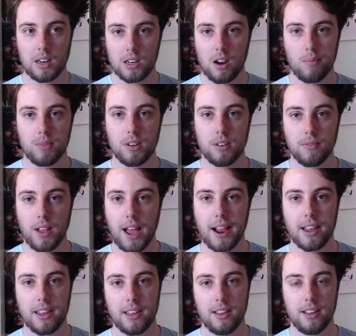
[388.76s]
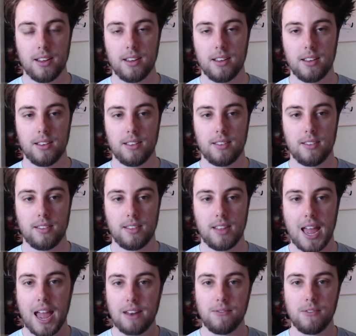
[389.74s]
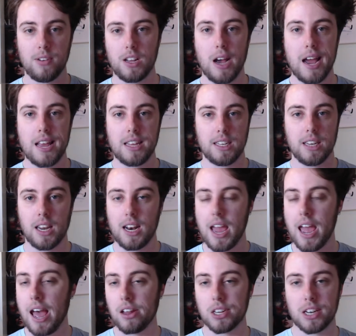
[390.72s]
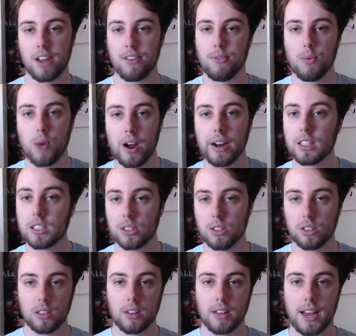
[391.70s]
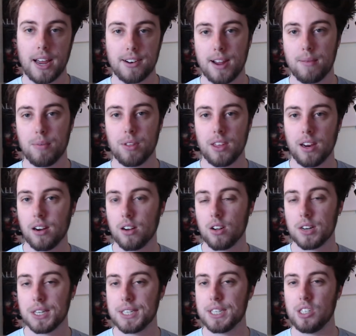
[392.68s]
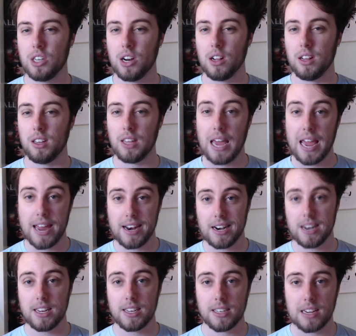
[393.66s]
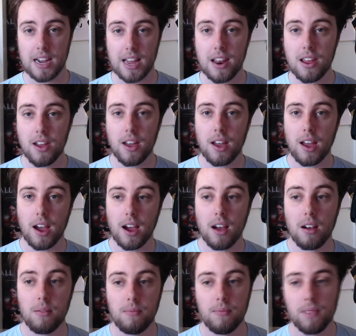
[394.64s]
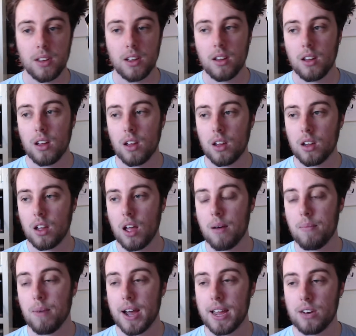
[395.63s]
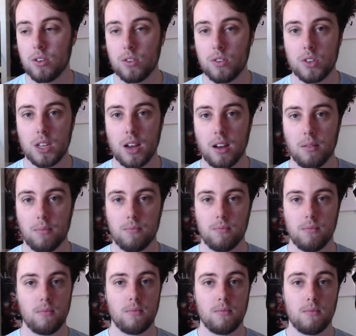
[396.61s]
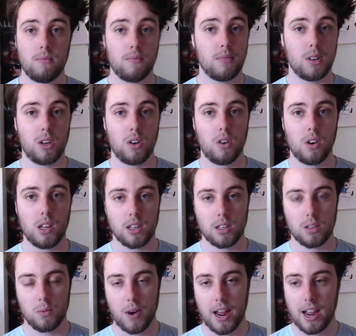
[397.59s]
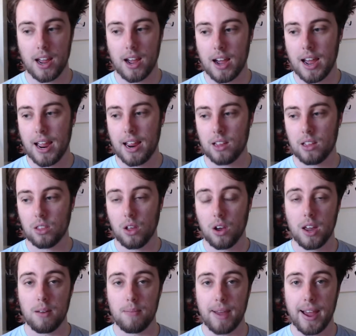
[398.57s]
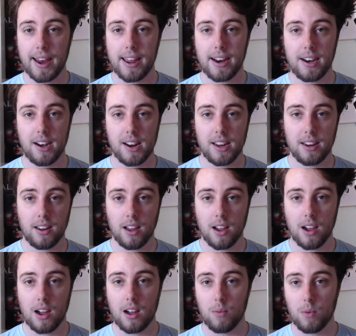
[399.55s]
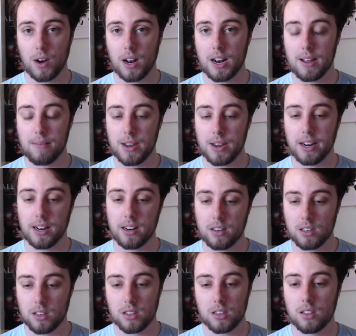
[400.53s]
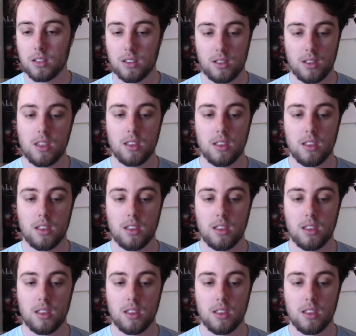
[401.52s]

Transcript: in terms of like advertising and how stuff works or that type of thing, not necessarily the editing side. Um, I might do some units where I learn about editing, um, whether that be just